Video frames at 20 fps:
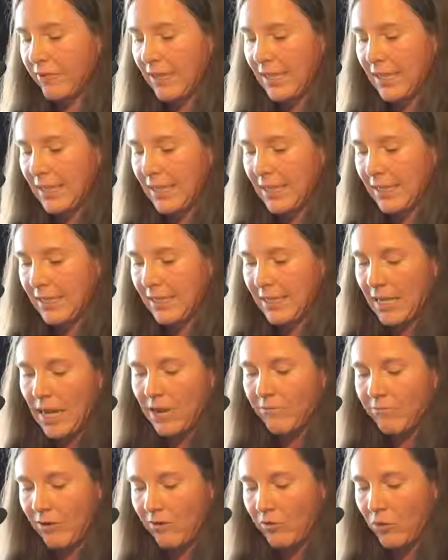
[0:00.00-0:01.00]
resist
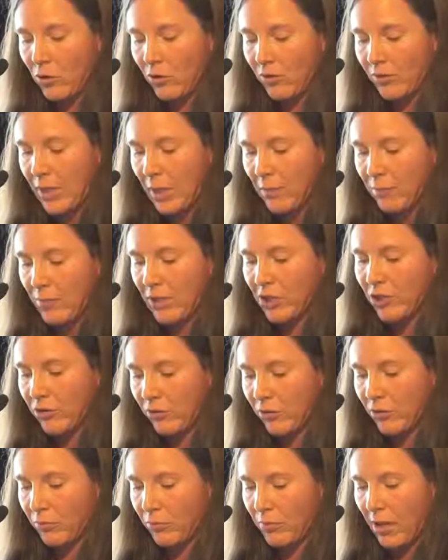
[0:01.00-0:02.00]
and refuse
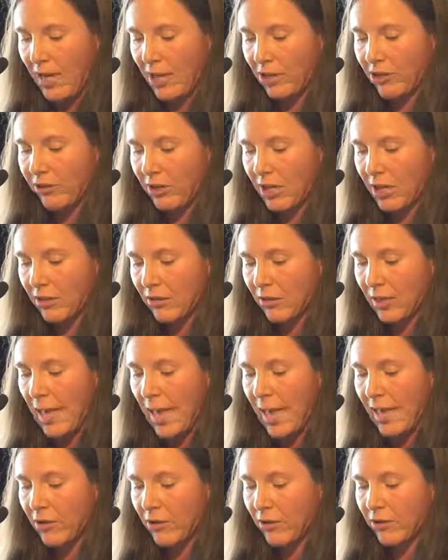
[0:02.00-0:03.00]
habitual patriarchal
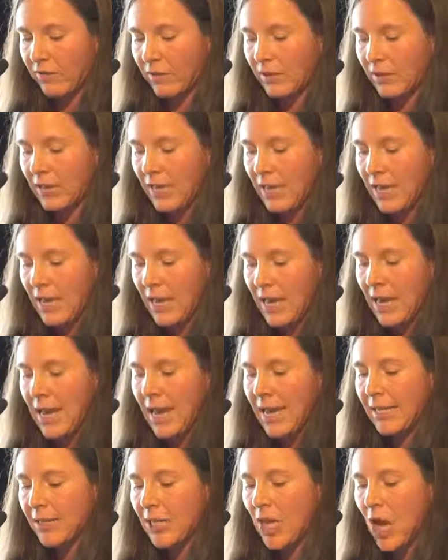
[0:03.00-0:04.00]
hangovers,
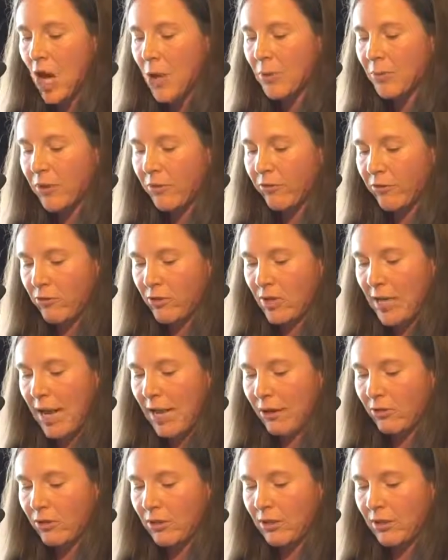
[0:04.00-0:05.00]
at times through
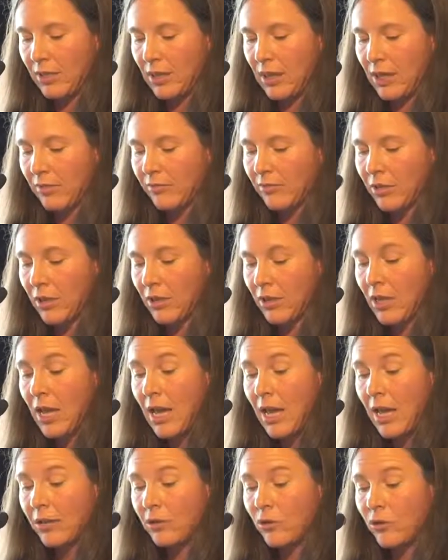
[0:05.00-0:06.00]
counter-laughter
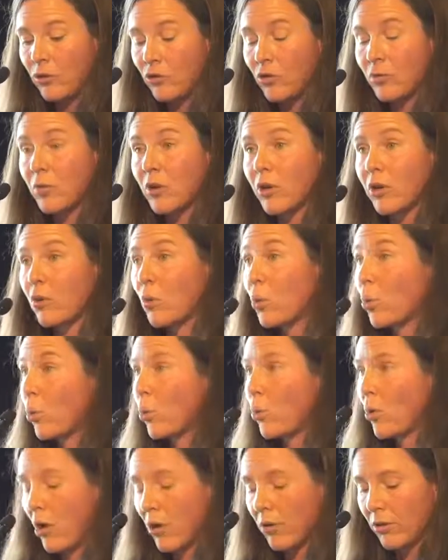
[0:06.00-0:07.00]
and humour
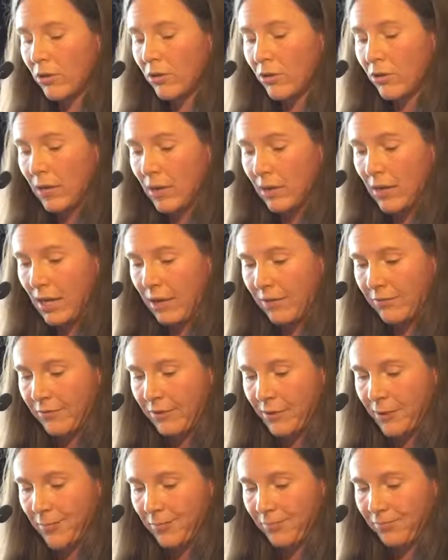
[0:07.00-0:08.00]
or
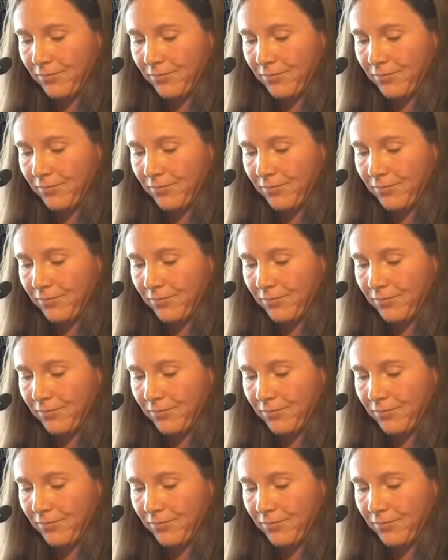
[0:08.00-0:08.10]
unlaughter.